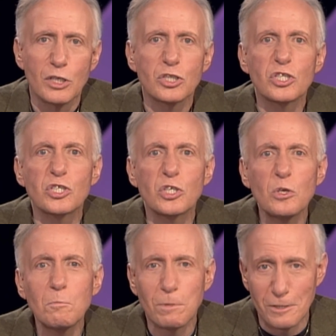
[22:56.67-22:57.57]

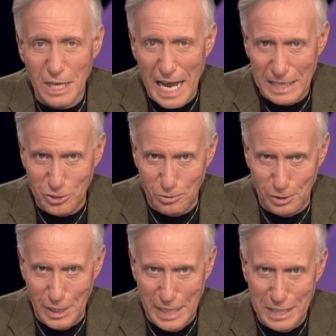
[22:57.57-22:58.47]

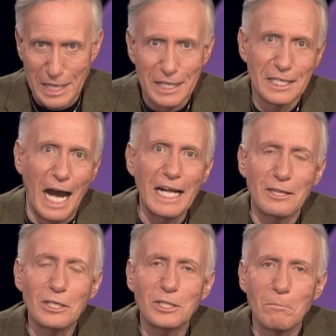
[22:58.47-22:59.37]
supernaturally got
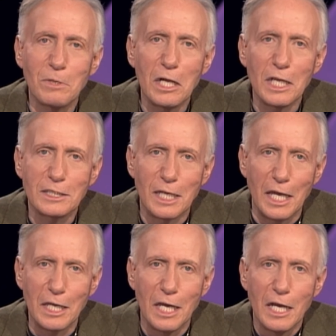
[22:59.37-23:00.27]
this
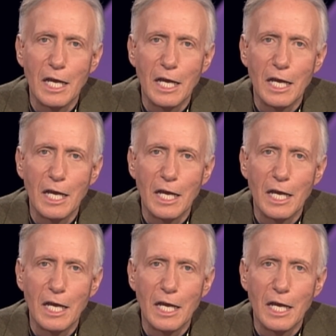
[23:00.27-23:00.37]
ability.